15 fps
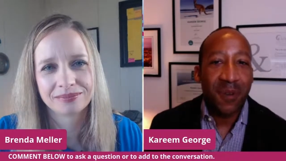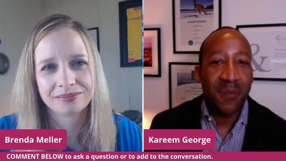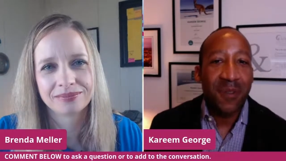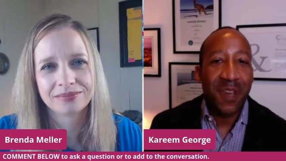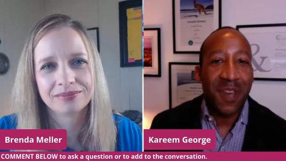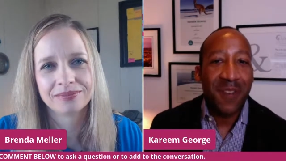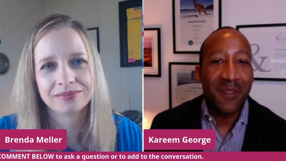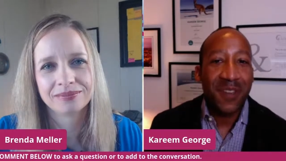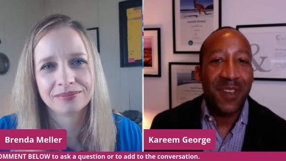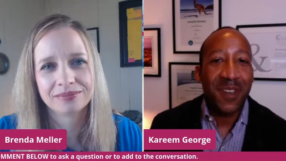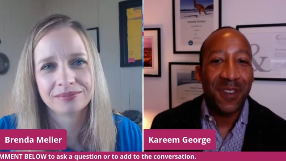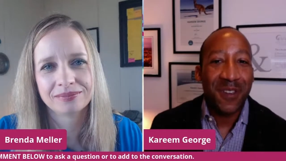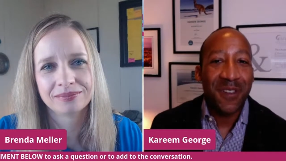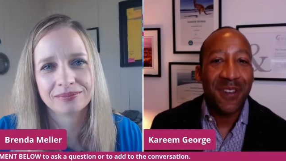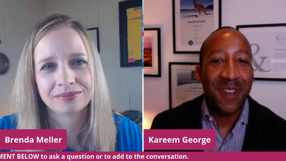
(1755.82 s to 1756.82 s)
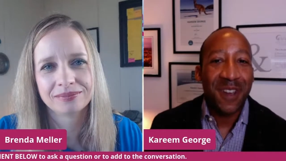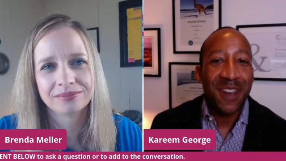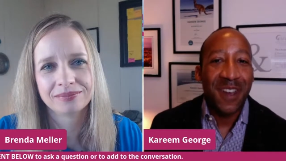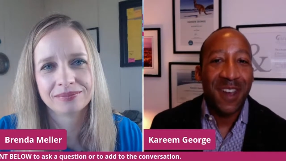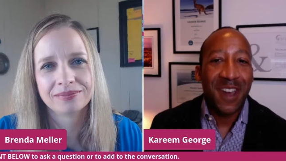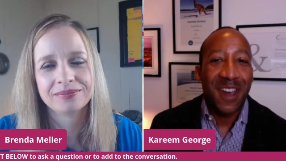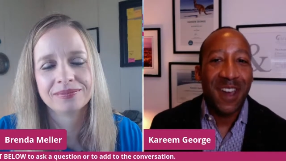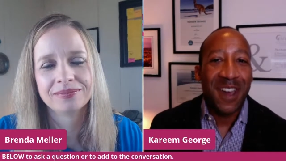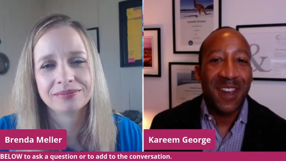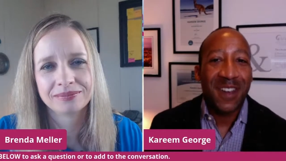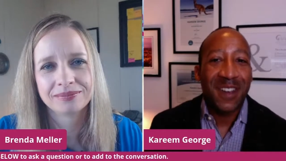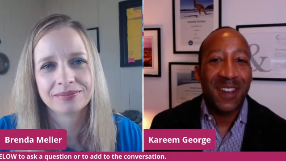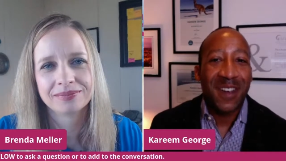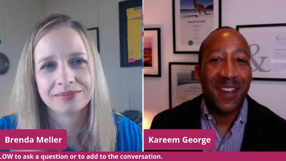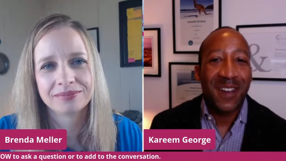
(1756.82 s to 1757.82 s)
Speaker 1: what we have here
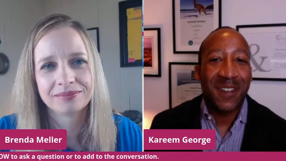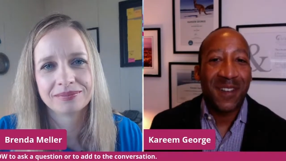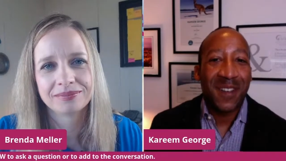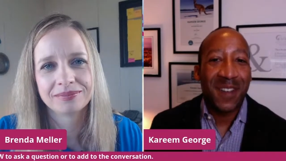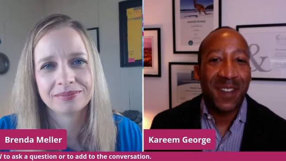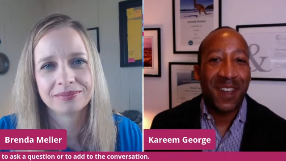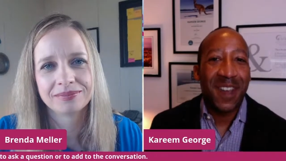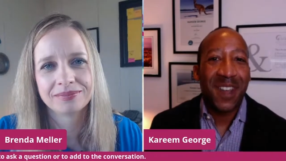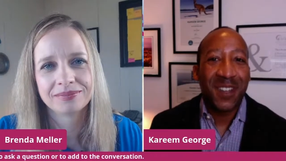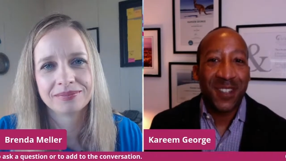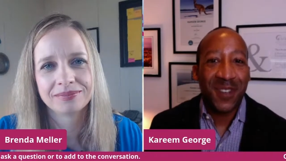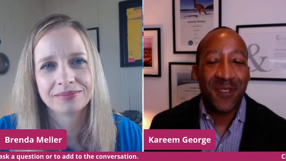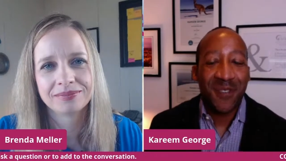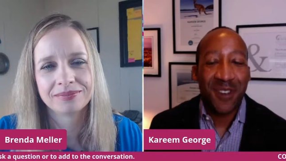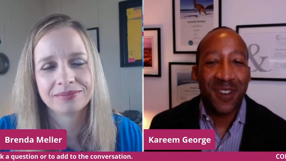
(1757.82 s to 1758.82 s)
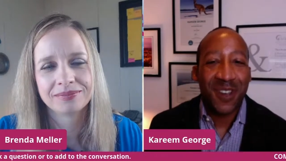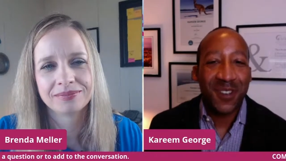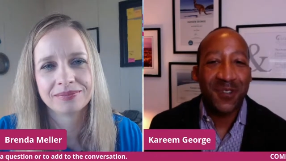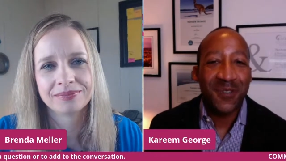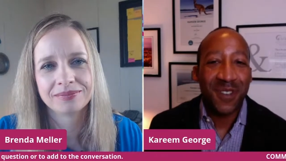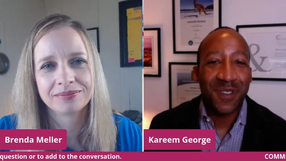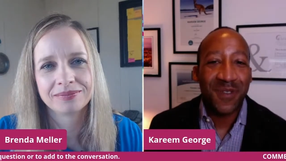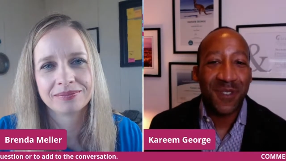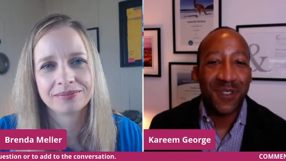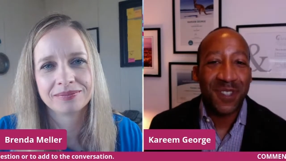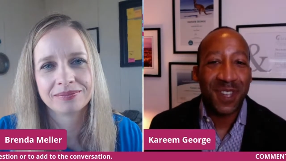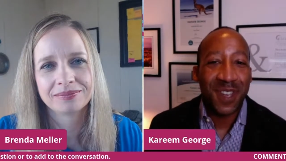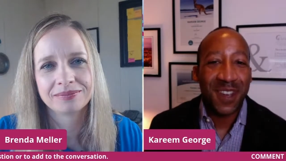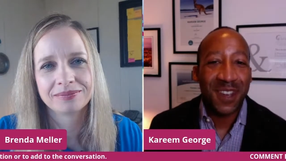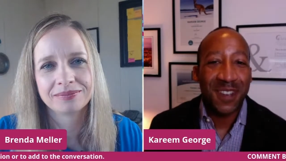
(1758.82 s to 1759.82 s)
and uh, and getting to know our country
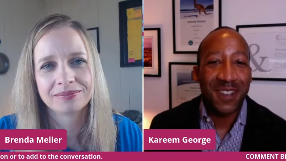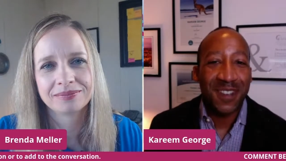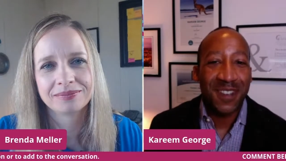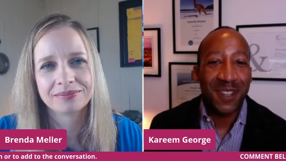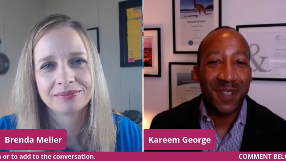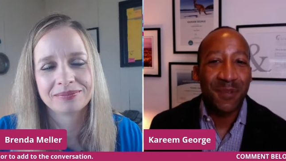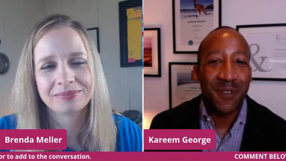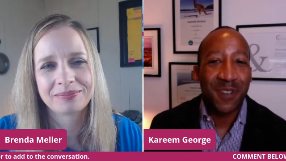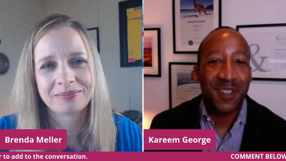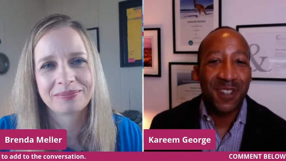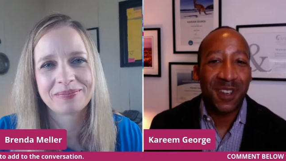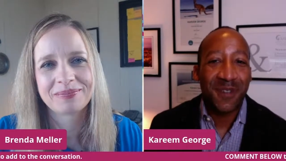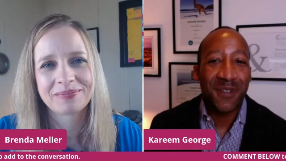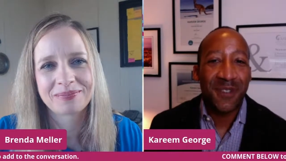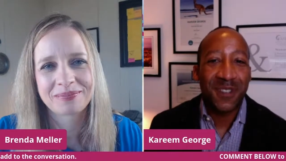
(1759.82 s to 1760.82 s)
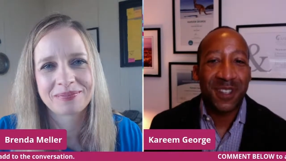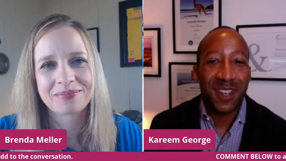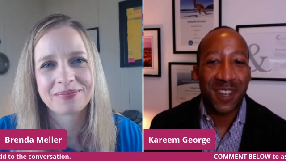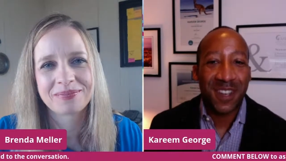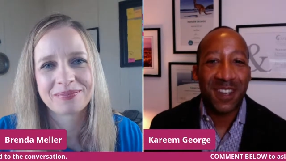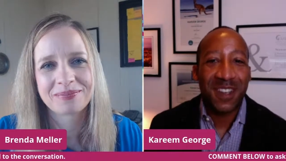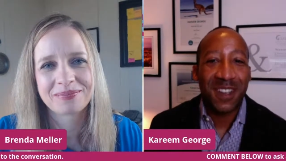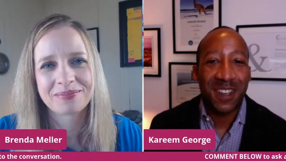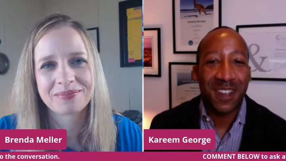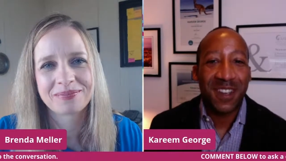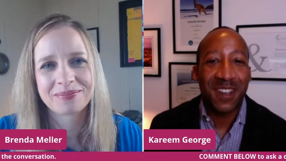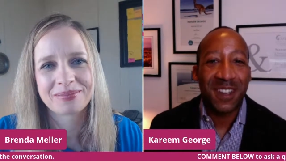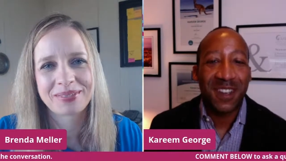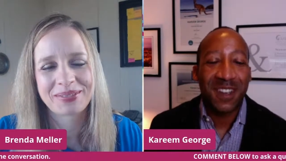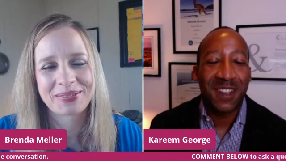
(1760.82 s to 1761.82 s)
firsthand, mm-hmm. experiencing mm-hmm. it firsthand.
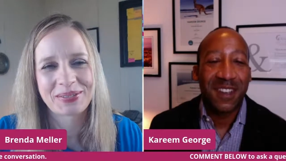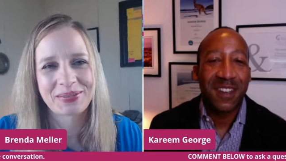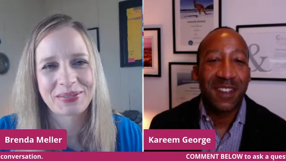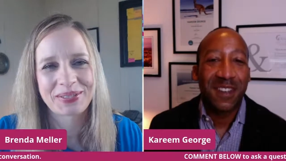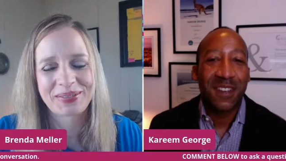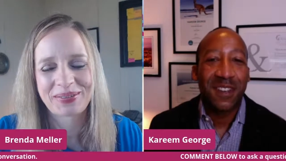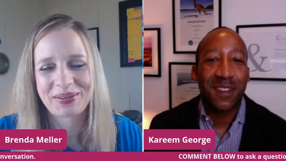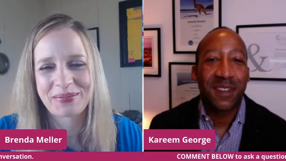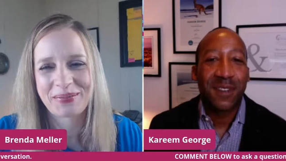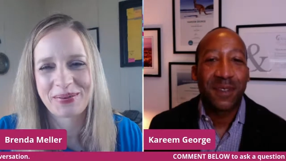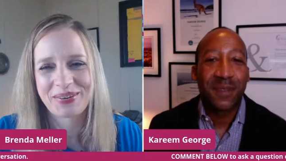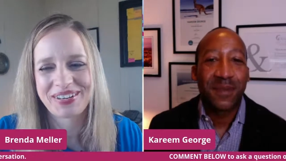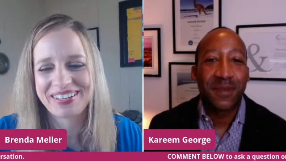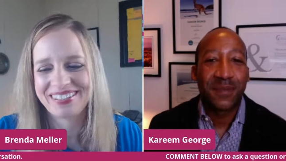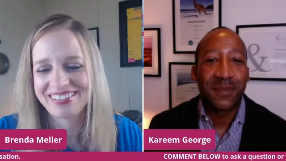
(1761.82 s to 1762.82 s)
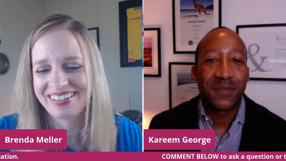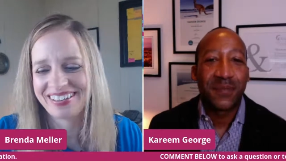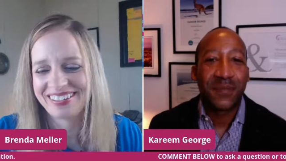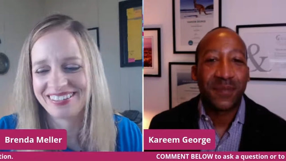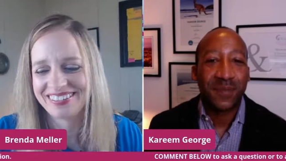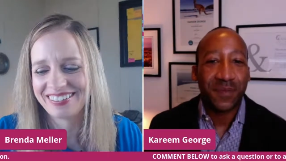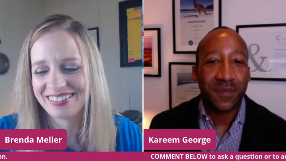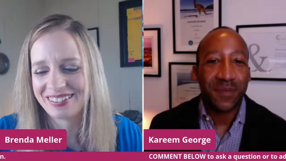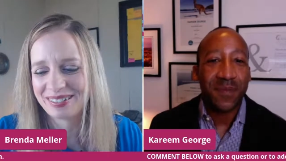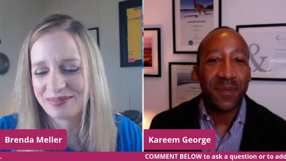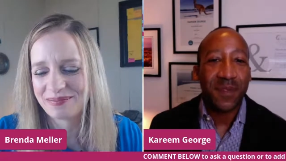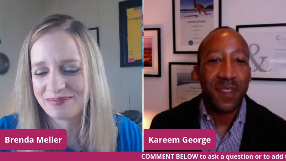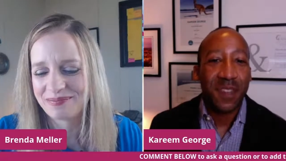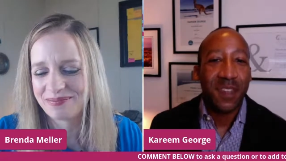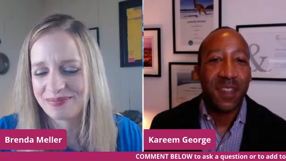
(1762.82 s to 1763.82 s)
Speaker 2: That's a really great point, and
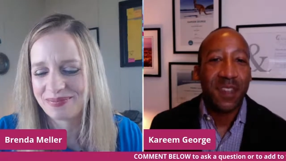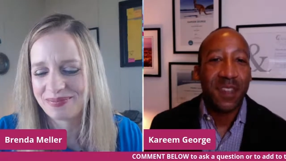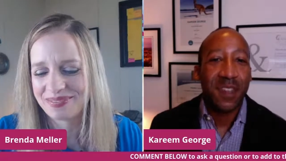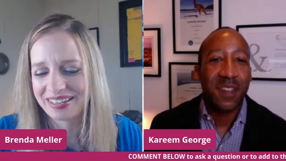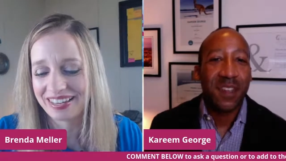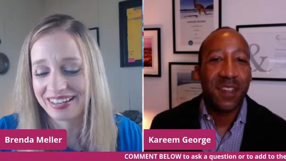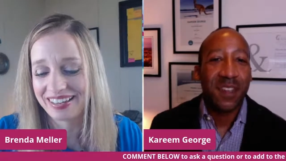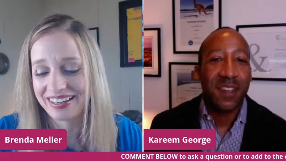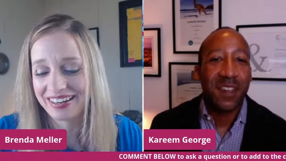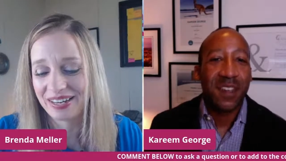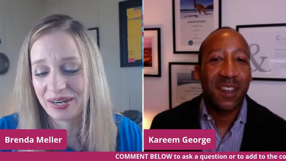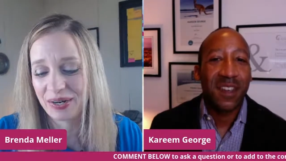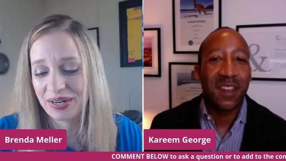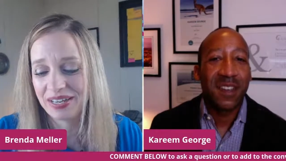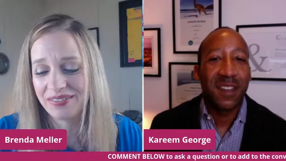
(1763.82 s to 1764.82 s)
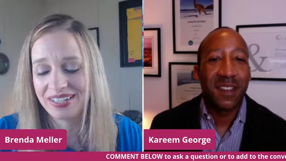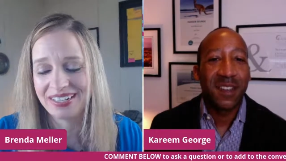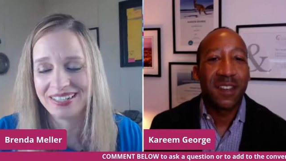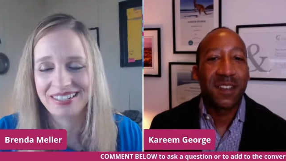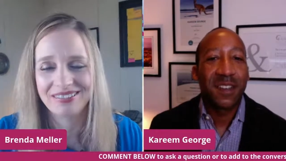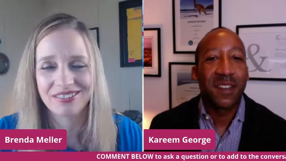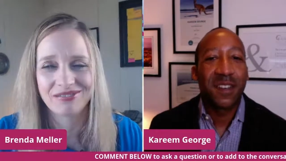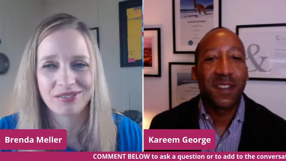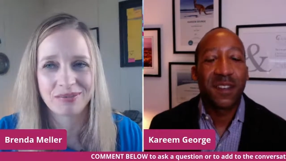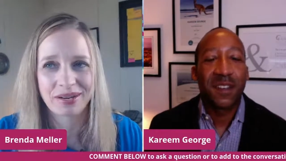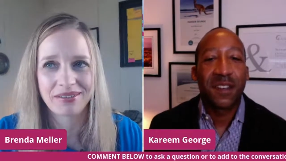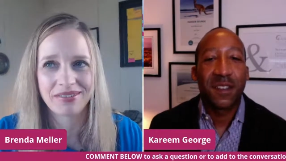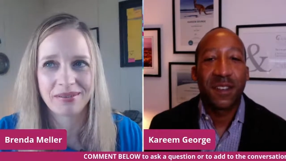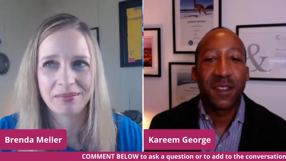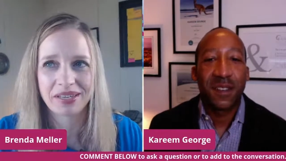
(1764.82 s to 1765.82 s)
um, and I agree. Even even for
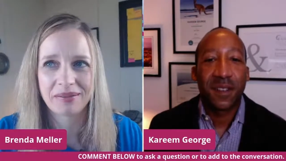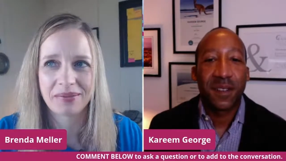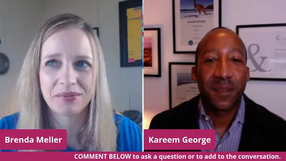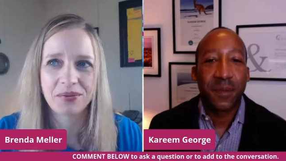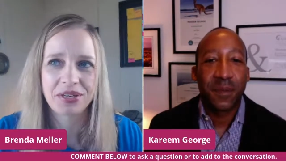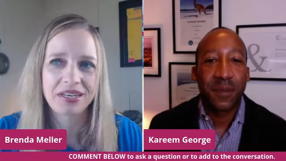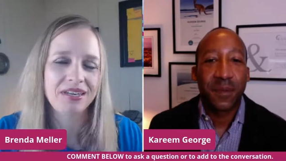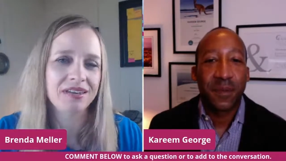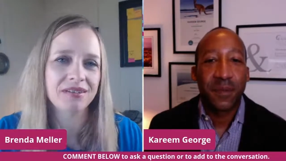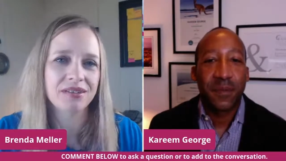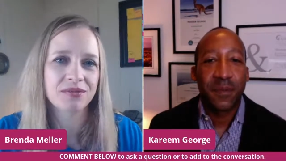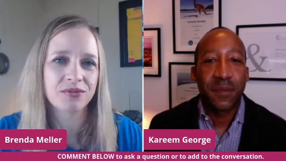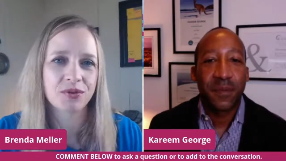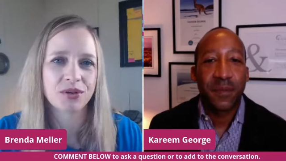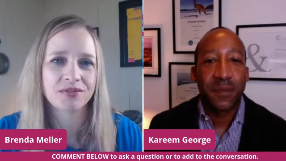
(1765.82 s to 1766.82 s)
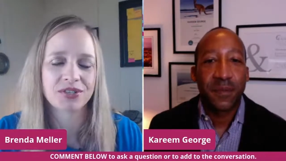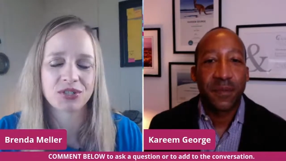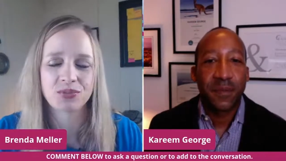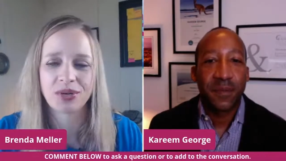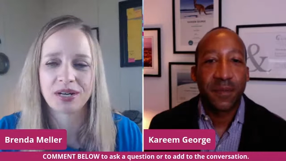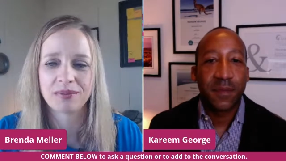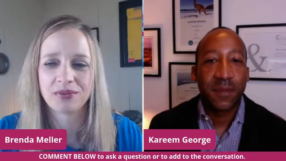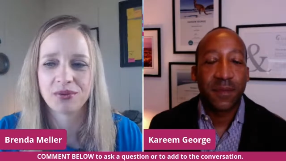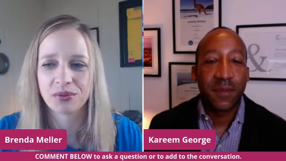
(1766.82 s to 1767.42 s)
my family, I mean, we the four of us went up